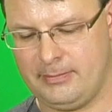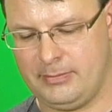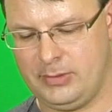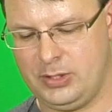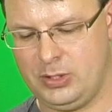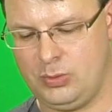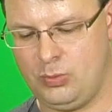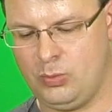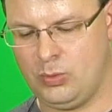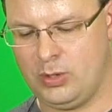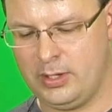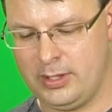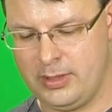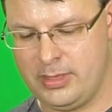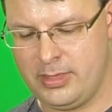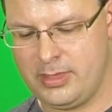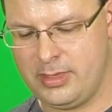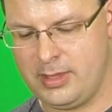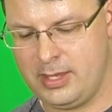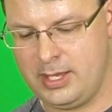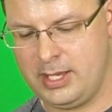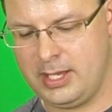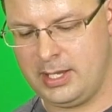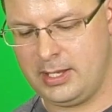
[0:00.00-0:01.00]
The one
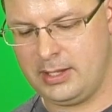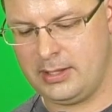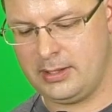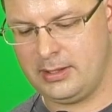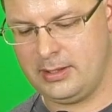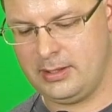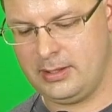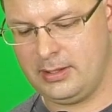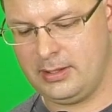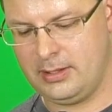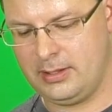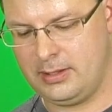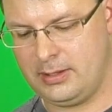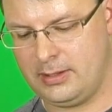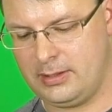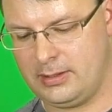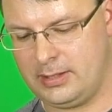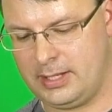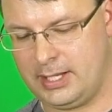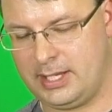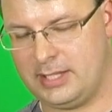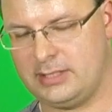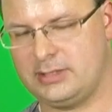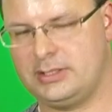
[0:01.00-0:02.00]
thing,
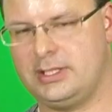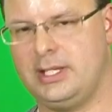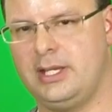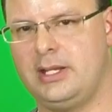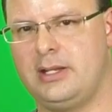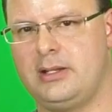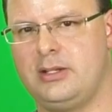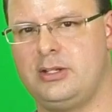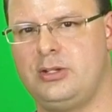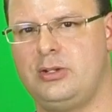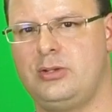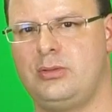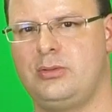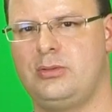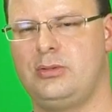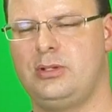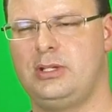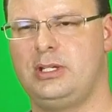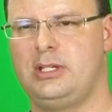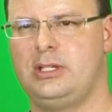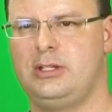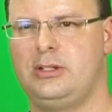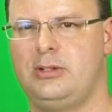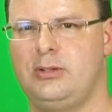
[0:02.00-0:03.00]
like I said,
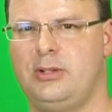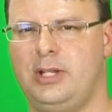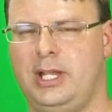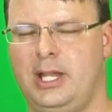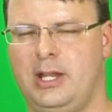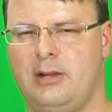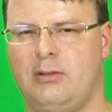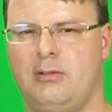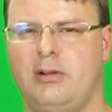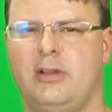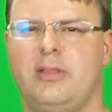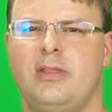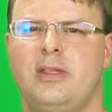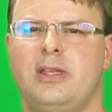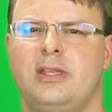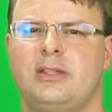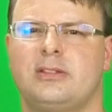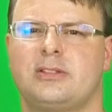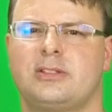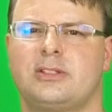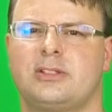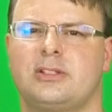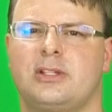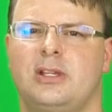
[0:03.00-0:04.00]
you can't run
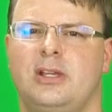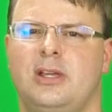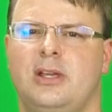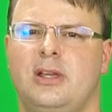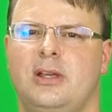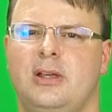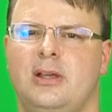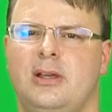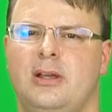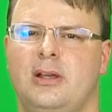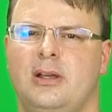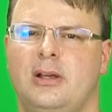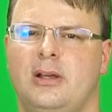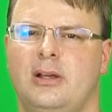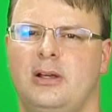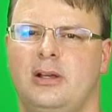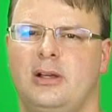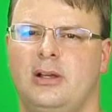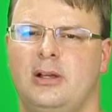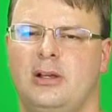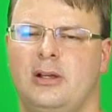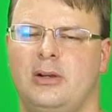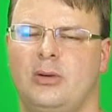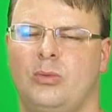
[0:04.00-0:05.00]
this
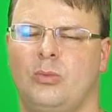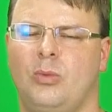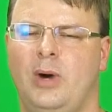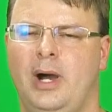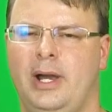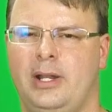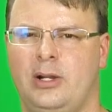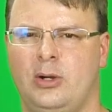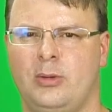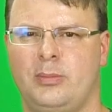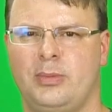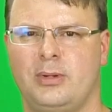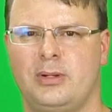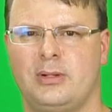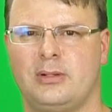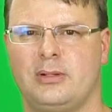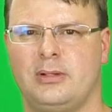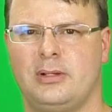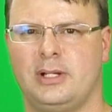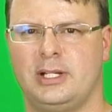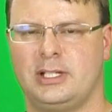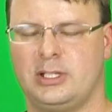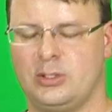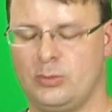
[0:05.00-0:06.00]
wide open
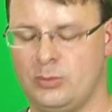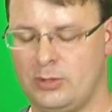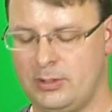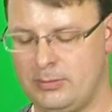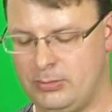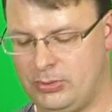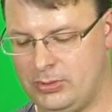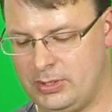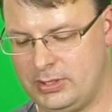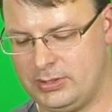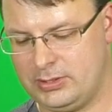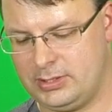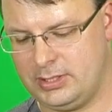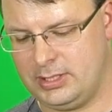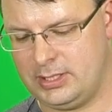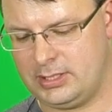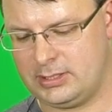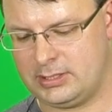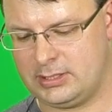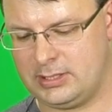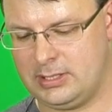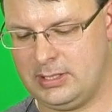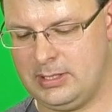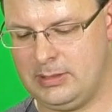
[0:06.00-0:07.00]
at the
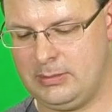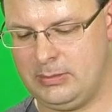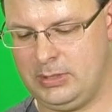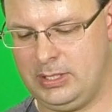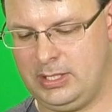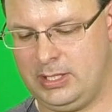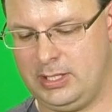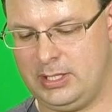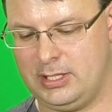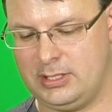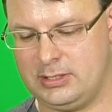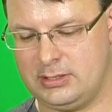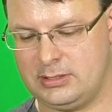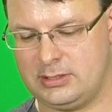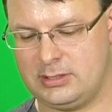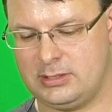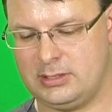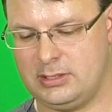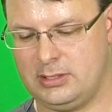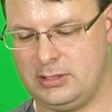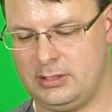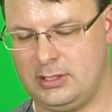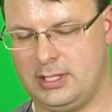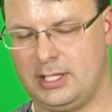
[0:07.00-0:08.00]
1.6,
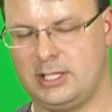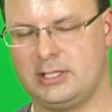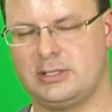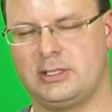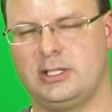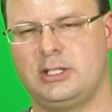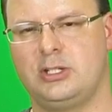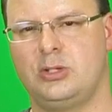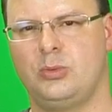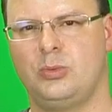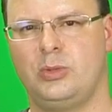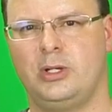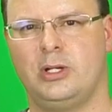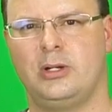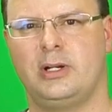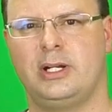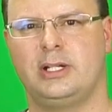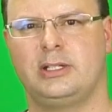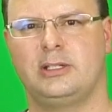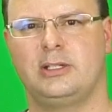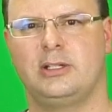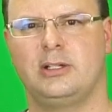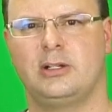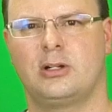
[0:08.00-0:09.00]
because, like I said, you will
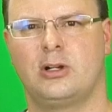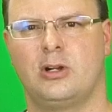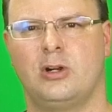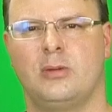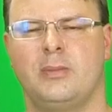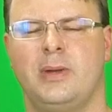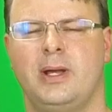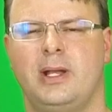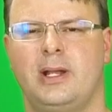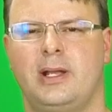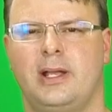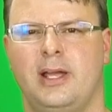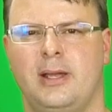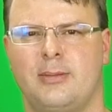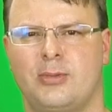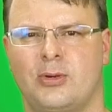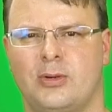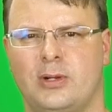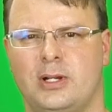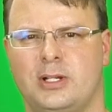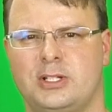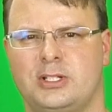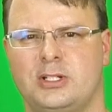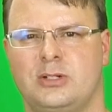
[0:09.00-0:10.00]
get the chromatic
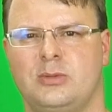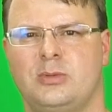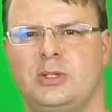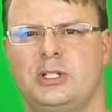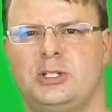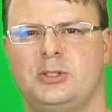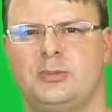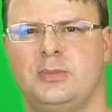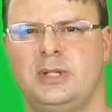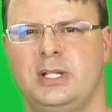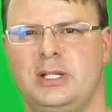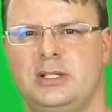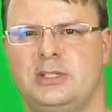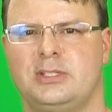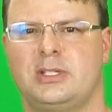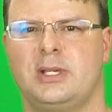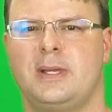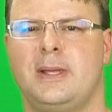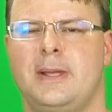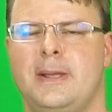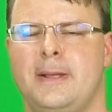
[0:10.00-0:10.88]
aberration, which means